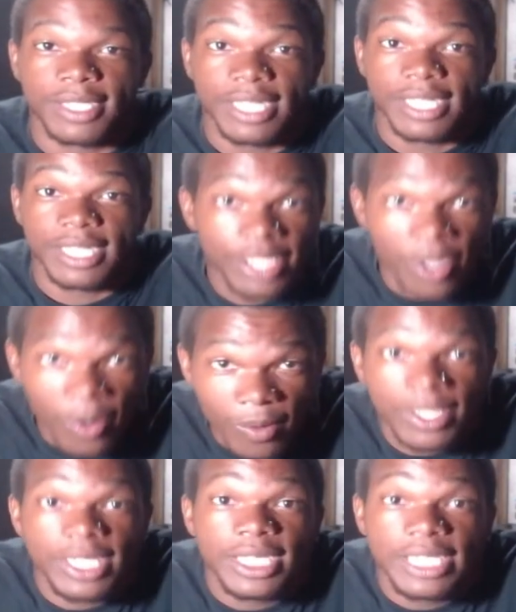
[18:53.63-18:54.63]
It's
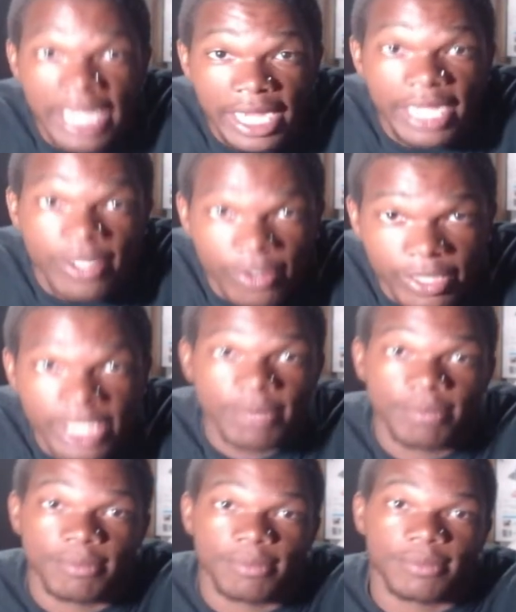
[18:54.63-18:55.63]
only day three.
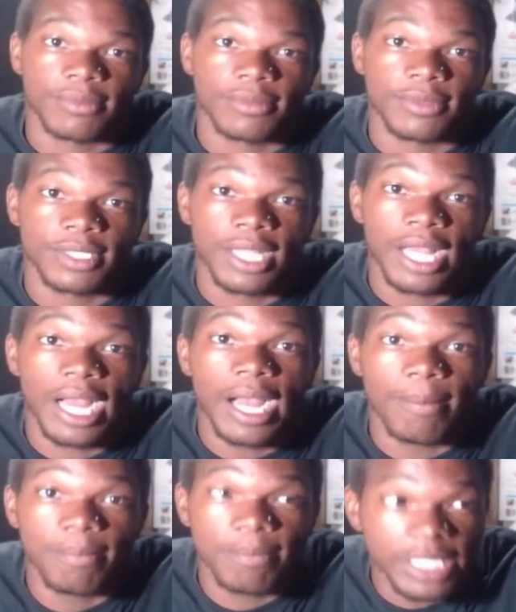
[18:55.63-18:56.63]

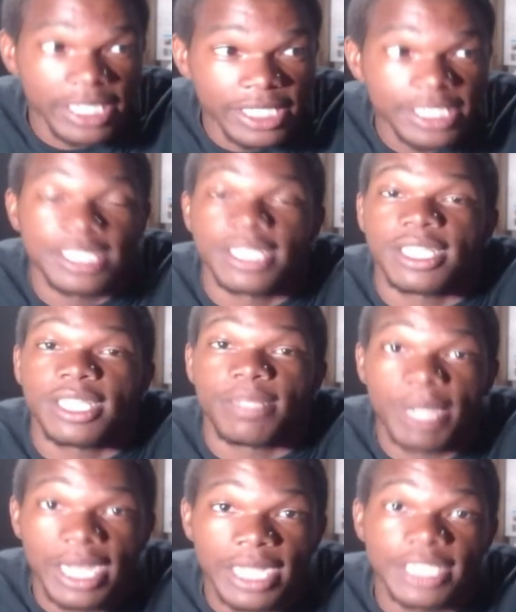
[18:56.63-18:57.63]
I'm decently
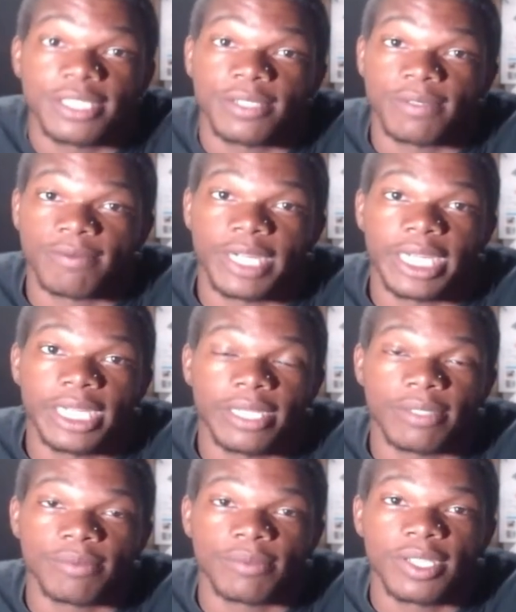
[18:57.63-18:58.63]
positive right now.